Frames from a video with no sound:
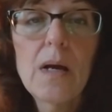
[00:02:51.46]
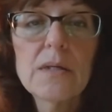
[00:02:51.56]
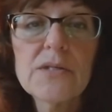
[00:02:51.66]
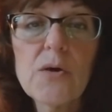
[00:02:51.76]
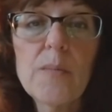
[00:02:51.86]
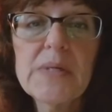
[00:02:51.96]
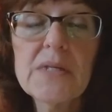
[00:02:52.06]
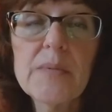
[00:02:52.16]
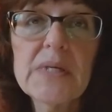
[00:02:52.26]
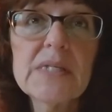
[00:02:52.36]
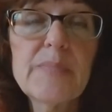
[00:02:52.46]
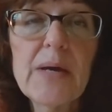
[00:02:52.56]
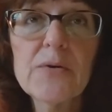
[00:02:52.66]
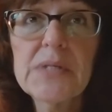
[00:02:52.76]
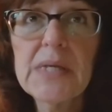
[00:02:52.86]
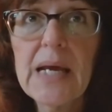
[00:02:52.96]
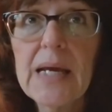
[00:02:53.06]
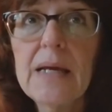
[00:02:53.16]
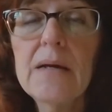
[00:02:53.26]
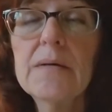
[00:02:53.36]
So my stomach is better
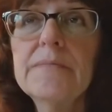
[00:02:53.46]
today.